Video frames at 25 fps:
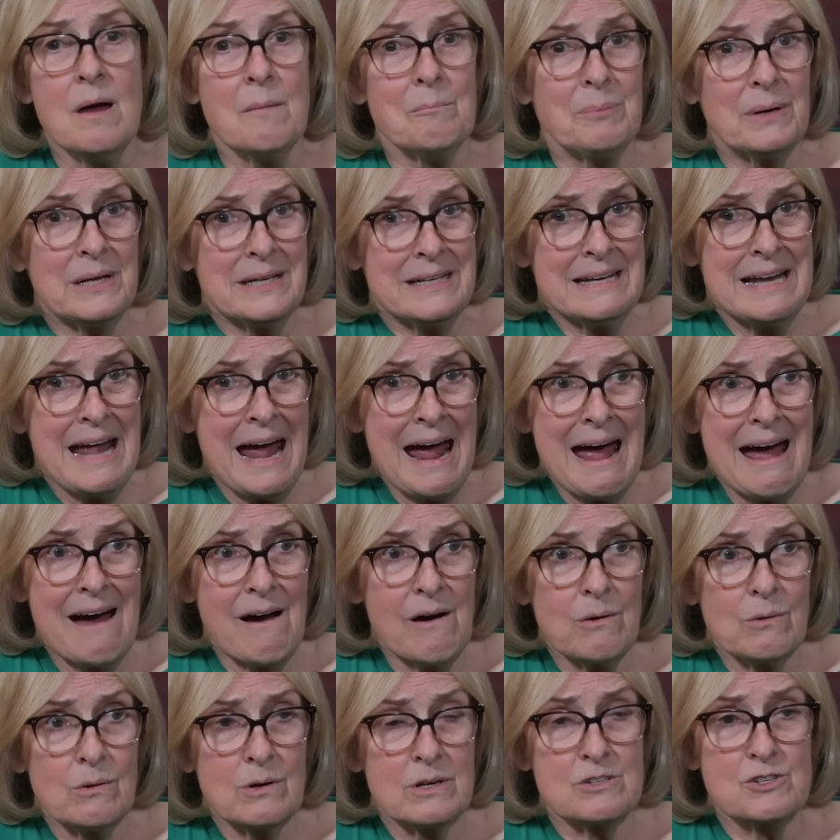But
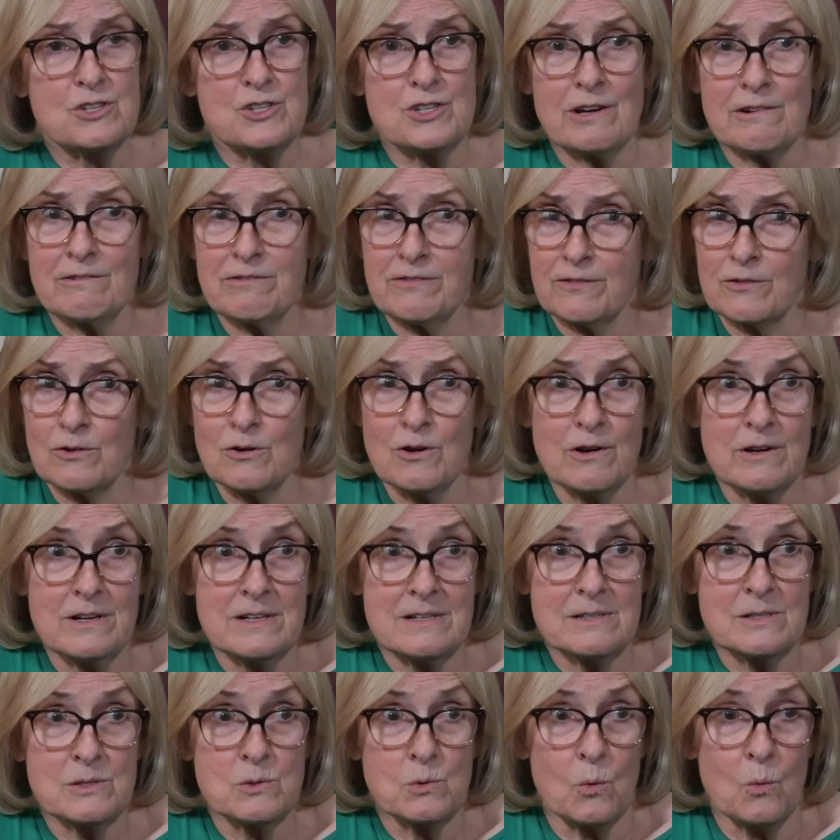now
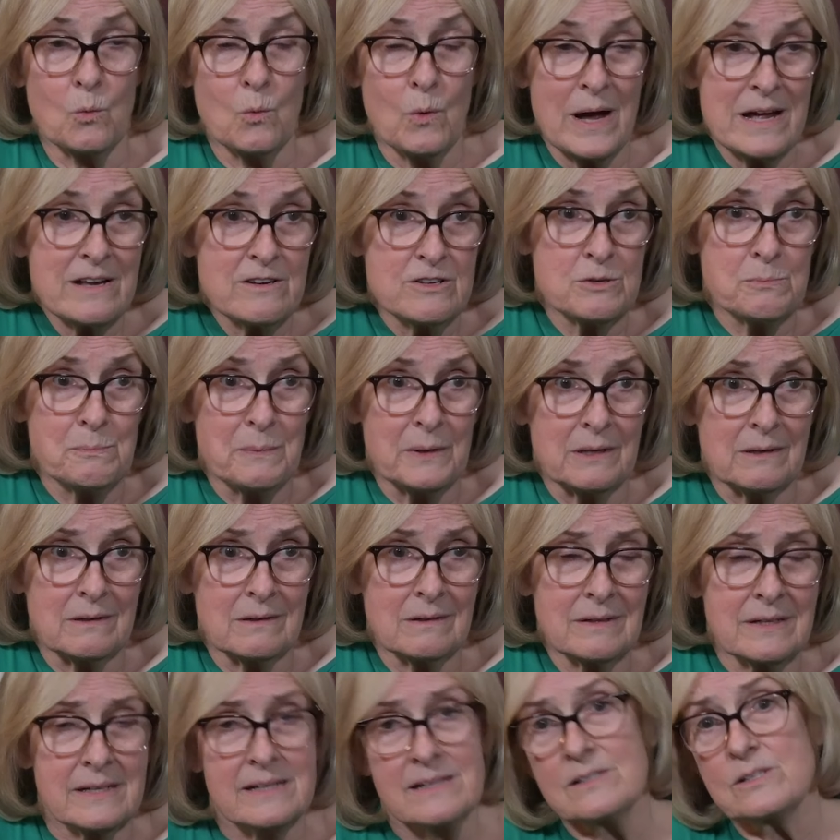Geoffroy's wedge
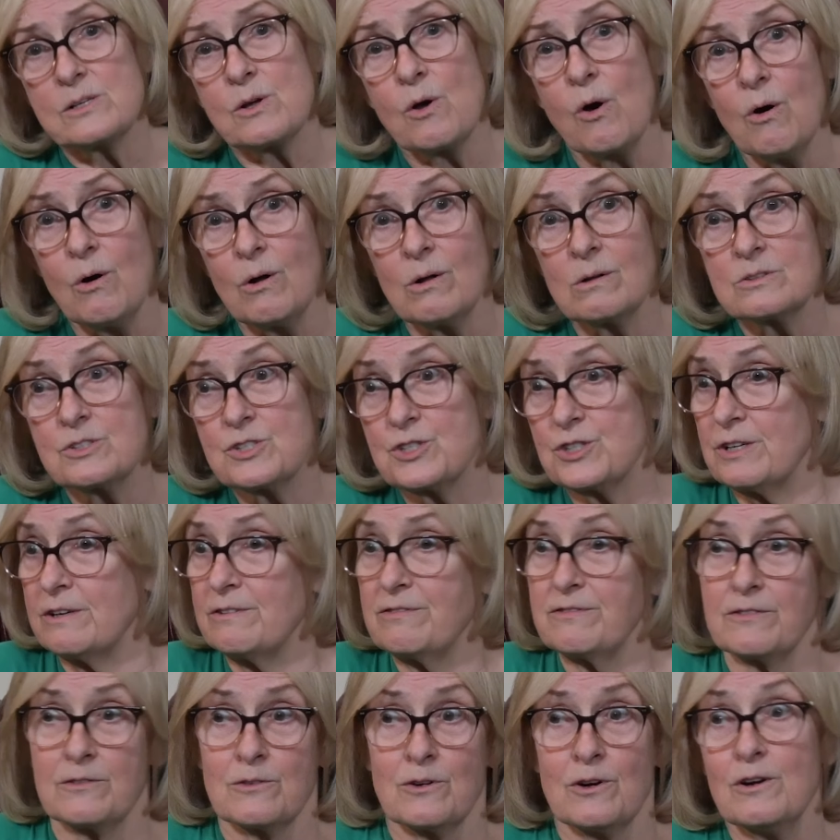bill is called
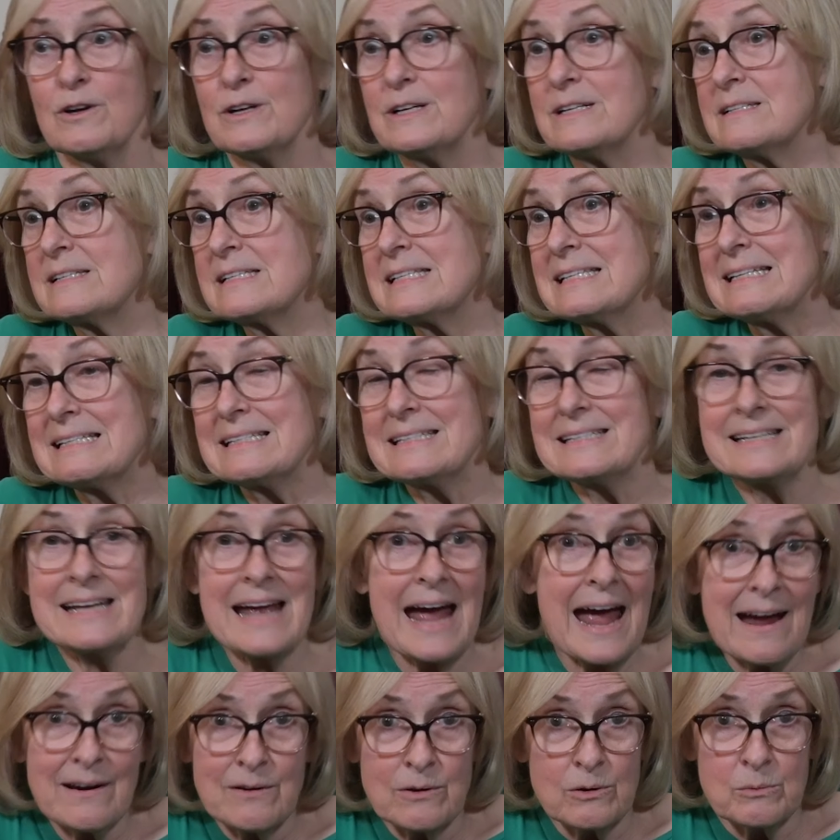Geoffroy's
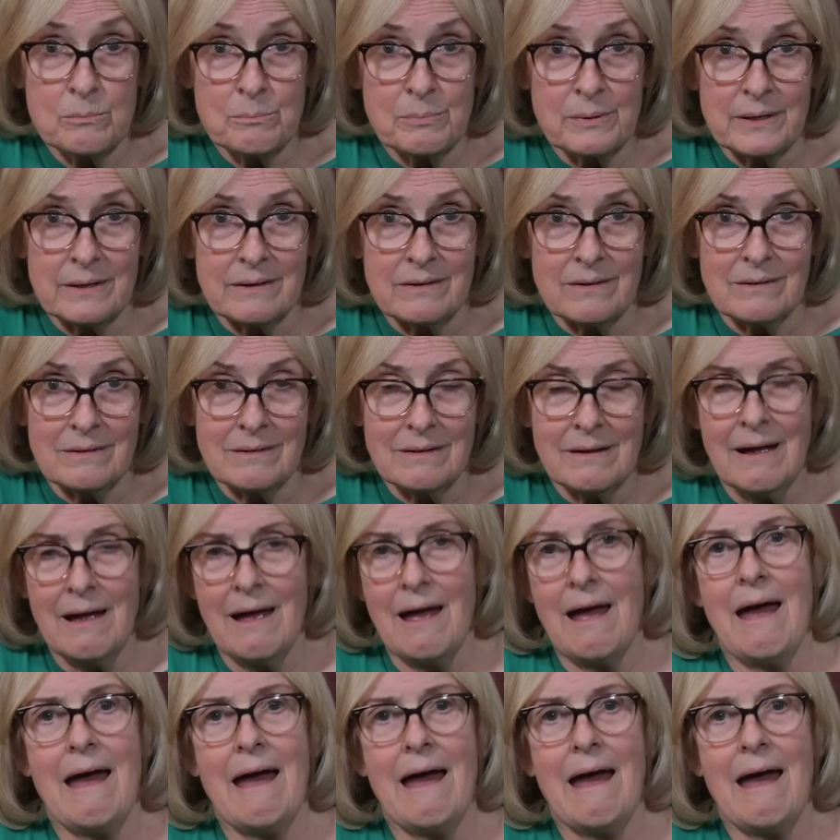dagger bill.